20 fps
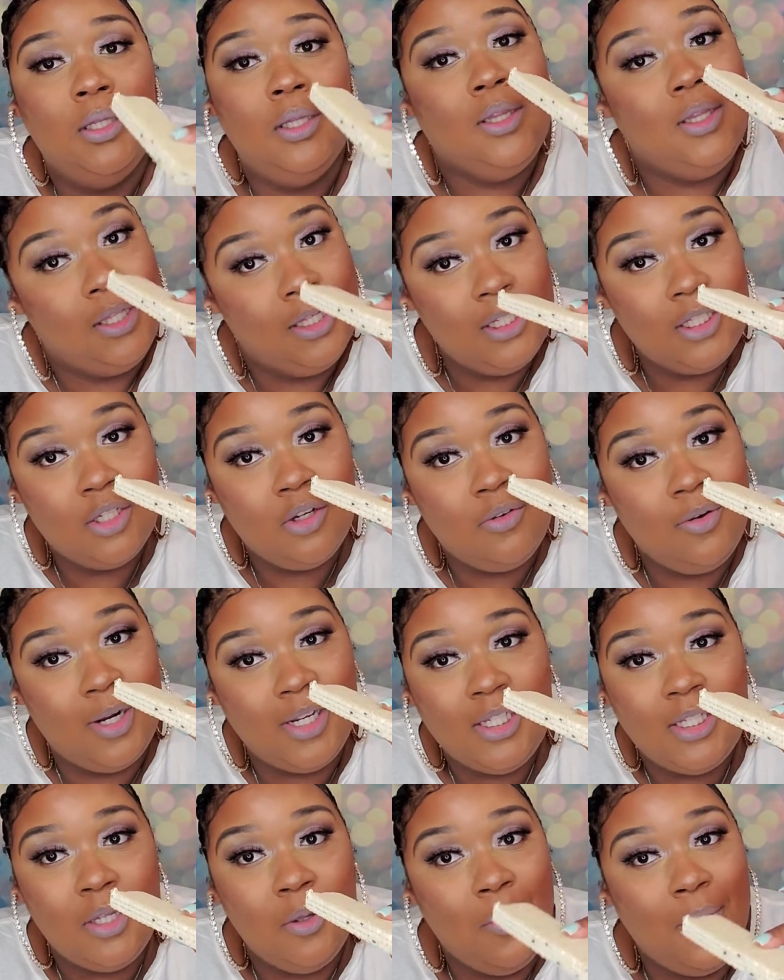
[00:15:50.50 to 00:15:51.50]
this
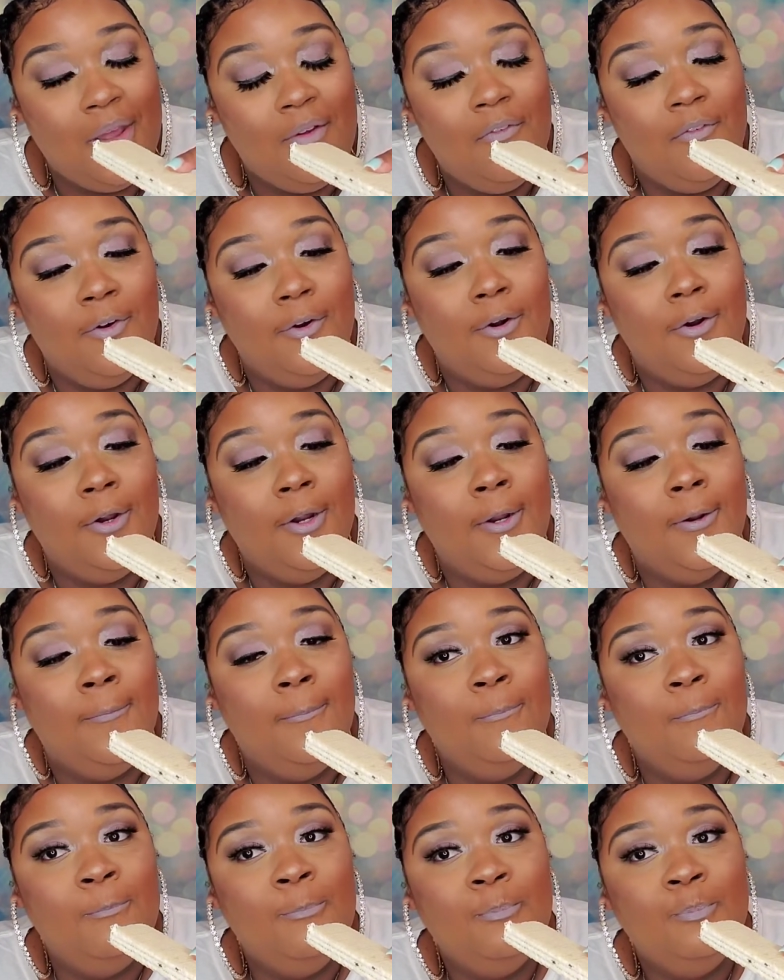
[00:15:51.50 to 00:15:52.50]
crusty wafer
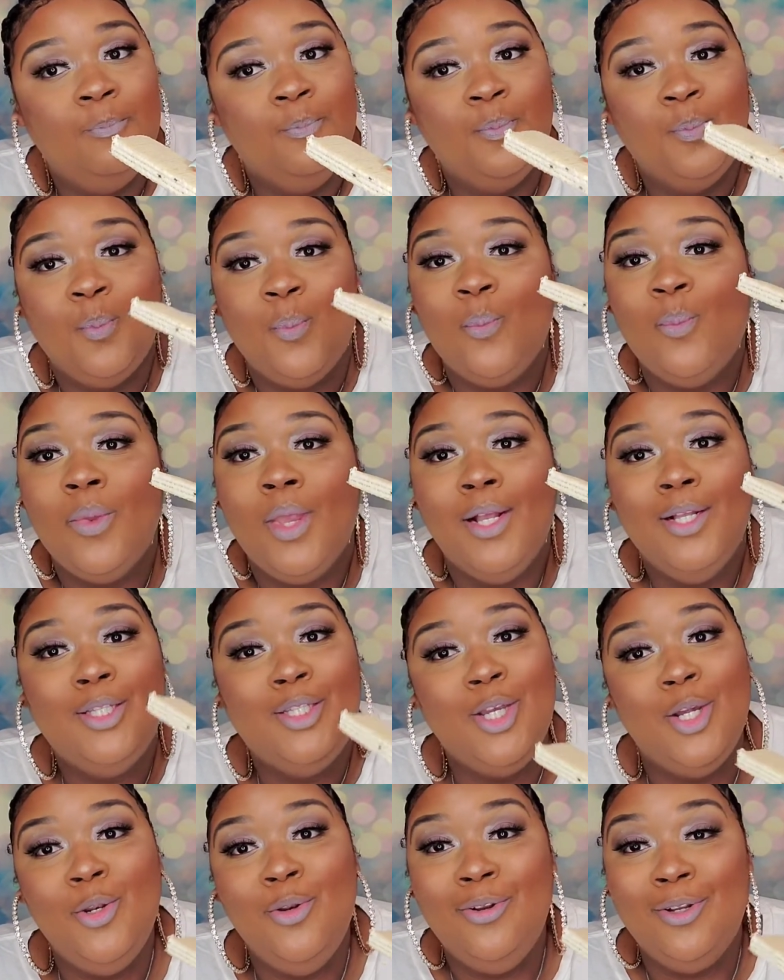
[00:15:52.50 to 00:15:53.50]

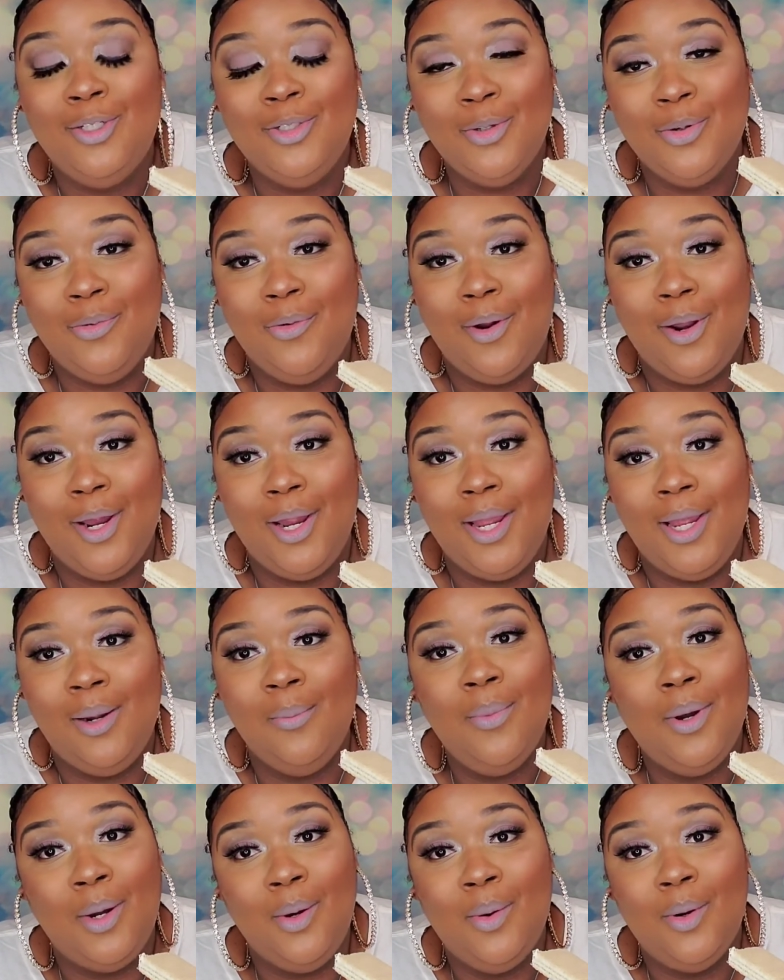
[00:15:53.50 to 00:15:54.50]
to Nutri-Grain
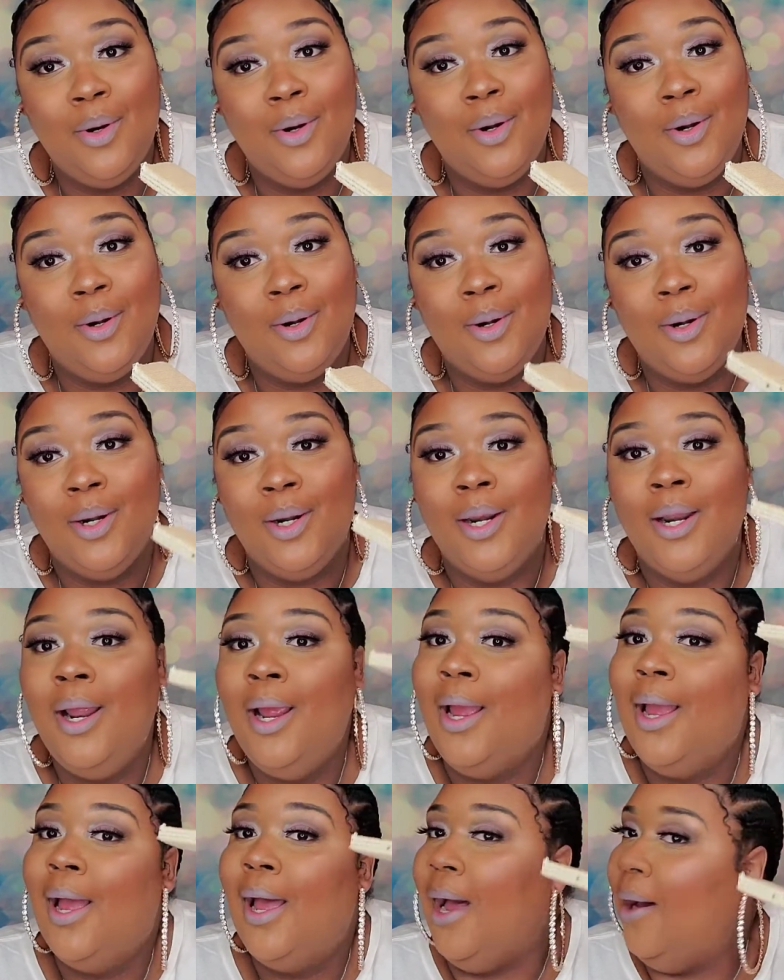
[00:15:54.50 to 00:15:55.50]
bar.
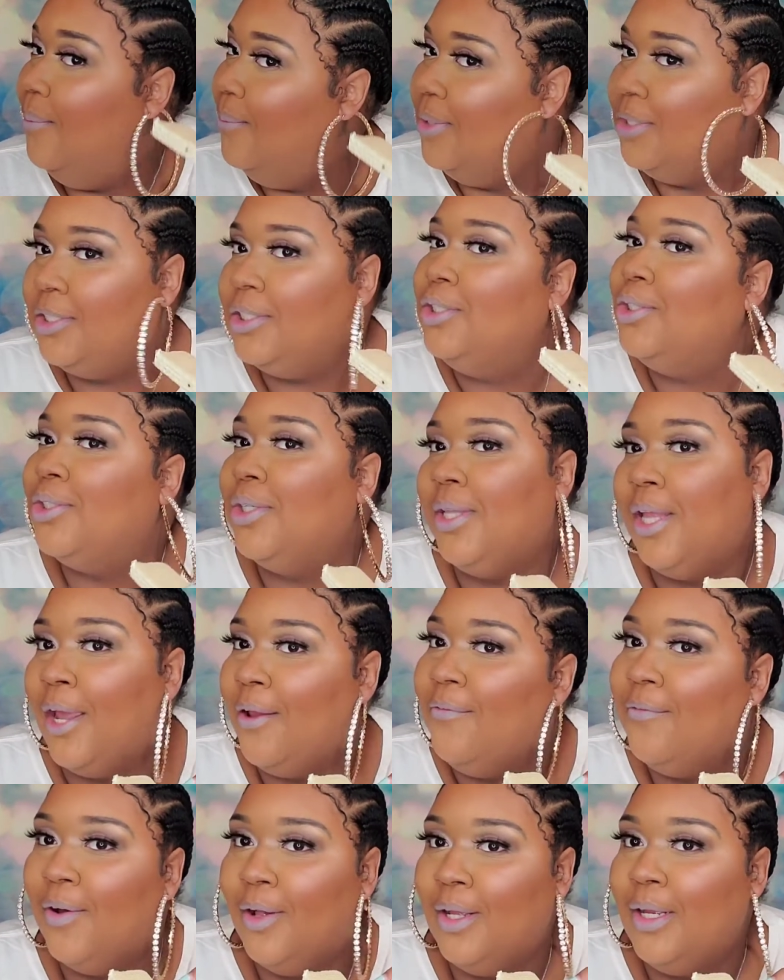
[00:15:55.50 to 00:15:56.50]
How much is your
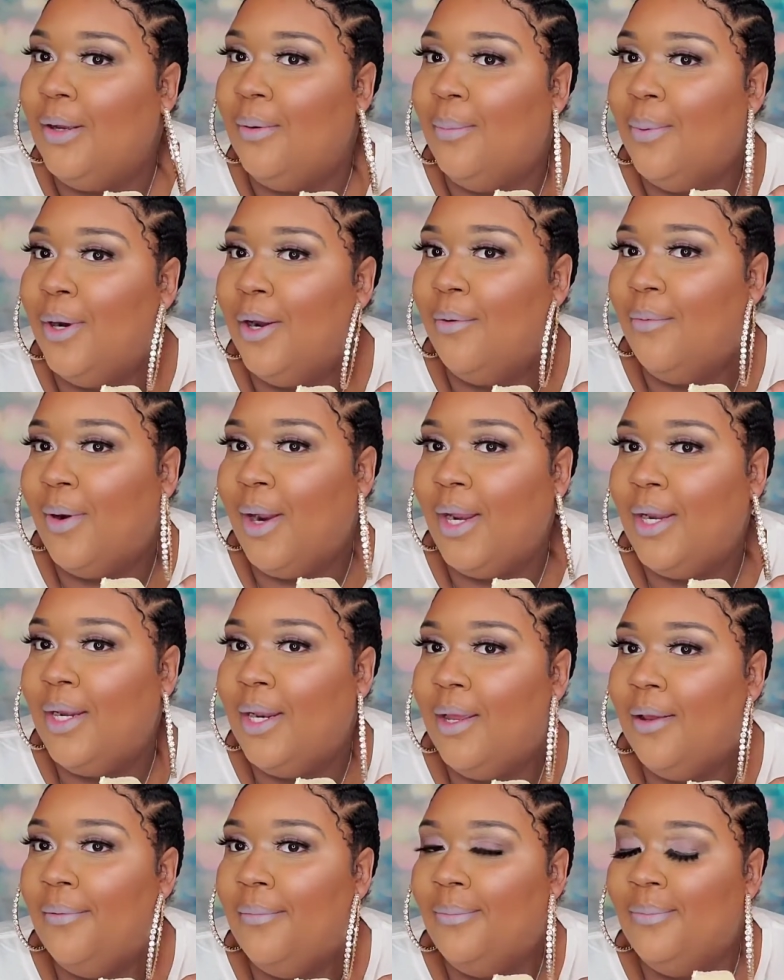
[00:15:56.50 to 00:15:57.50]
life falling apart right
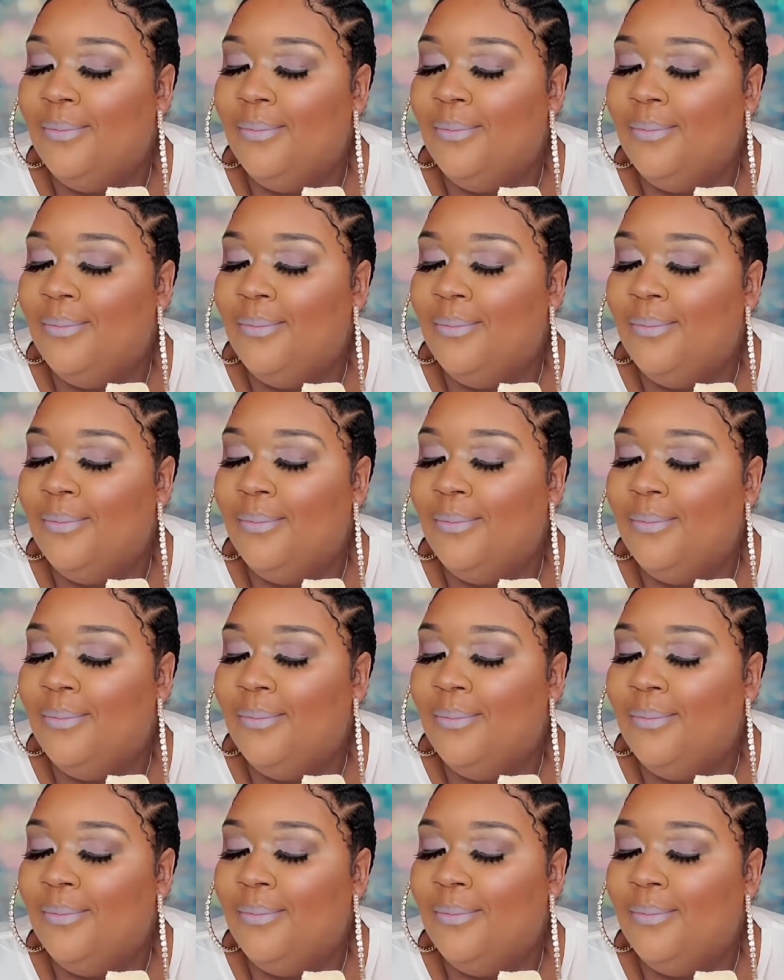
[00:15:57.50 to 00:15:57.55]
now?